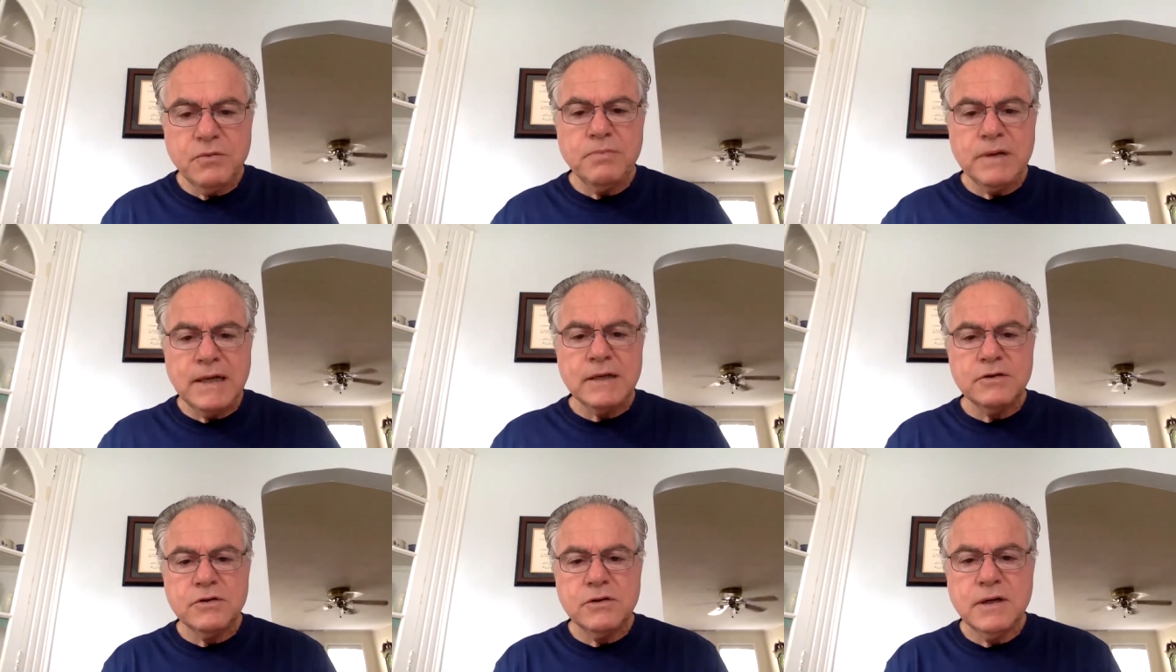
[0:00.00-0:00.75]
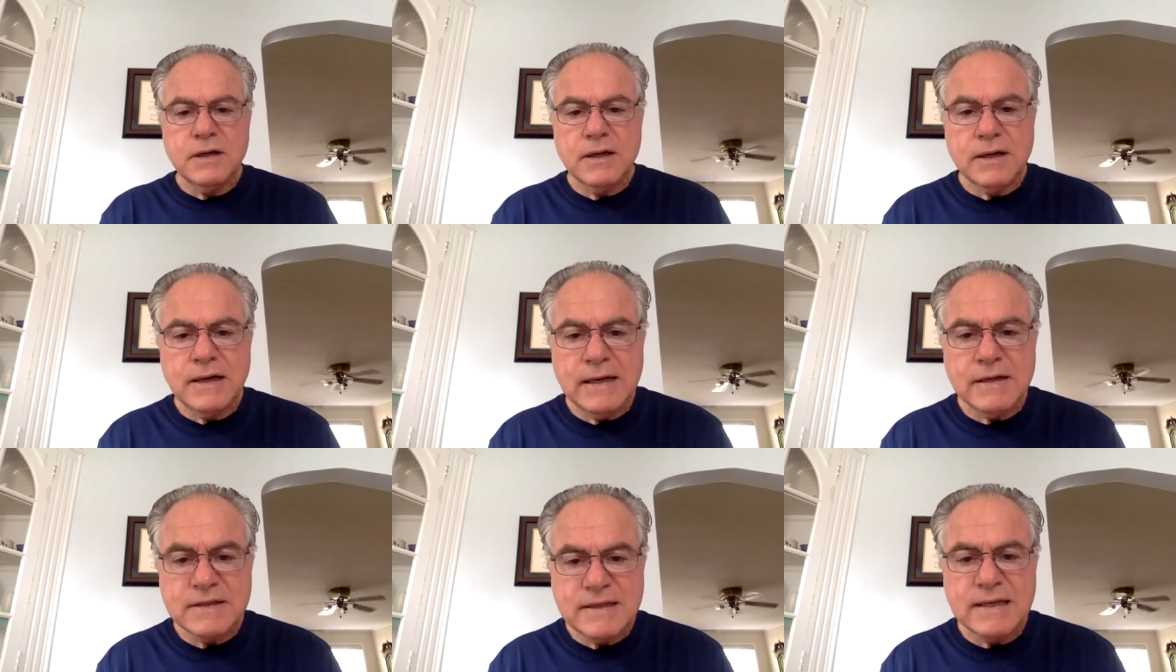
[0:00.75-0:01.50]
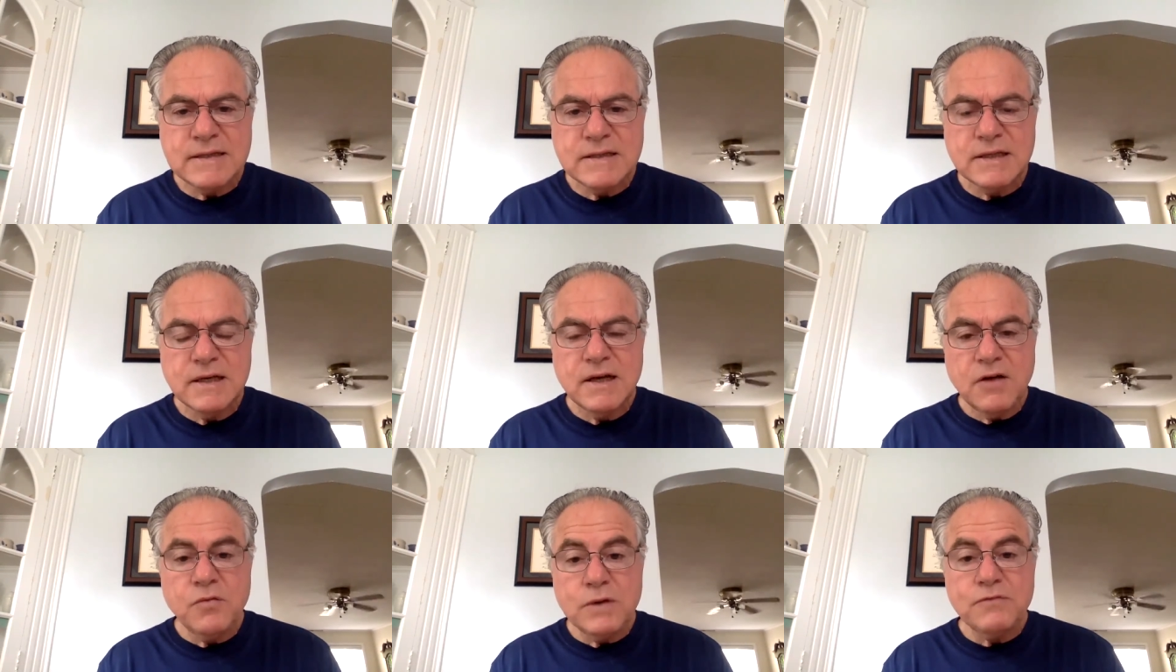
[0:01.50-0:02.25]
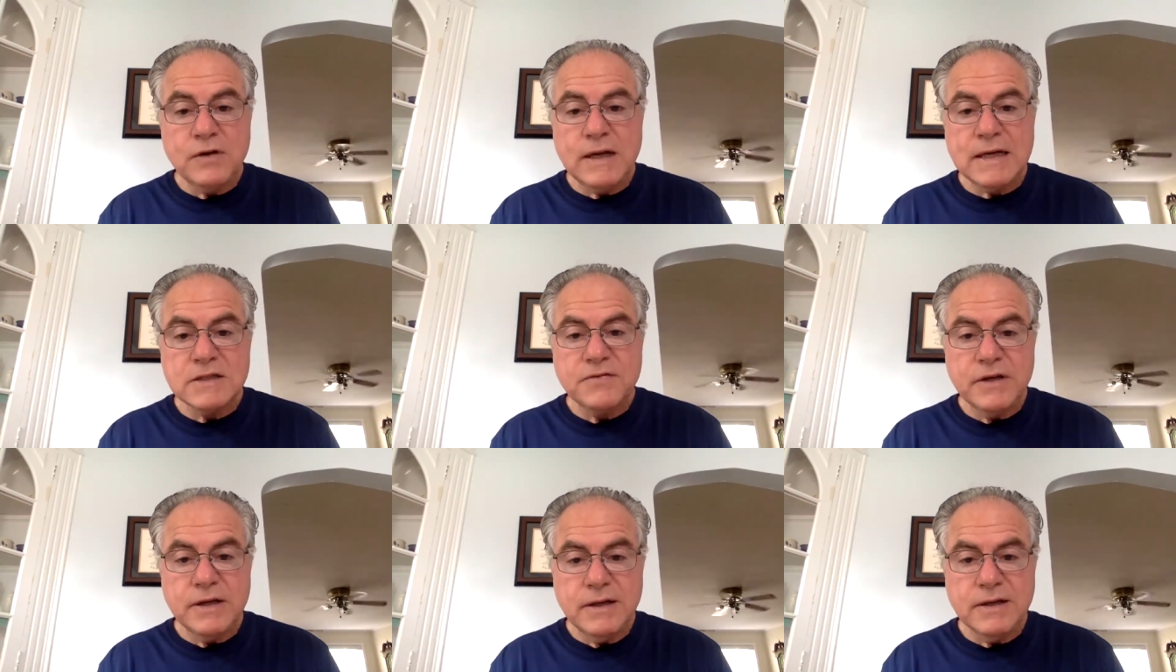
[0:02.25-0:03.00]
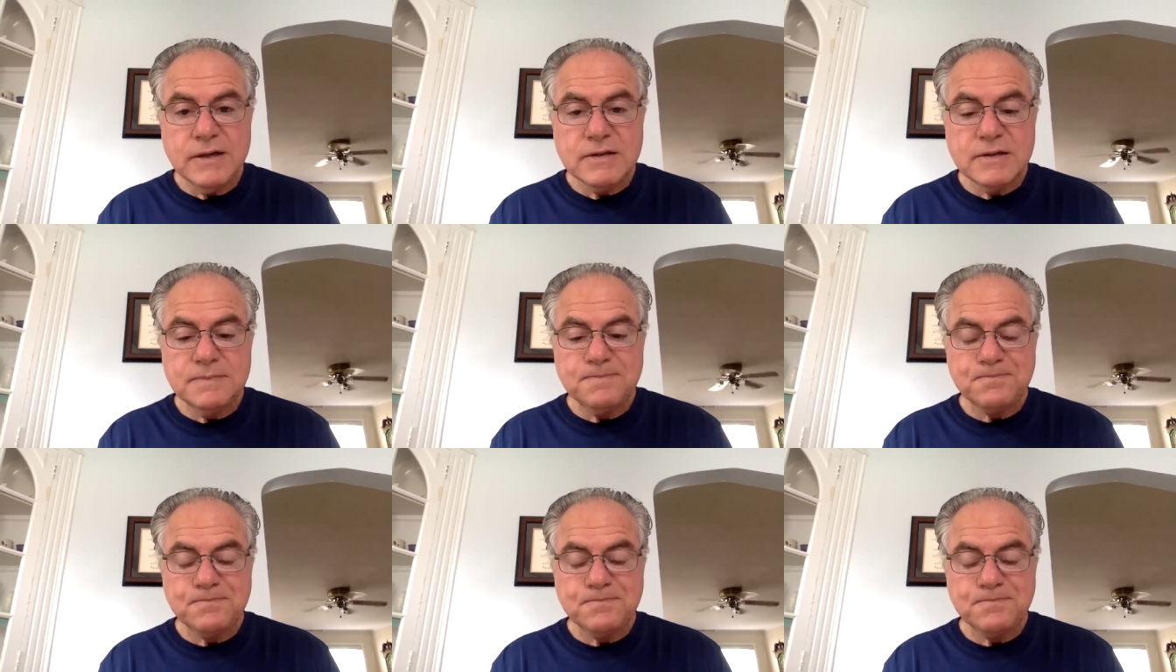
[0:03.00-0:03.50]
we begin to gain a sense of what philosophy is.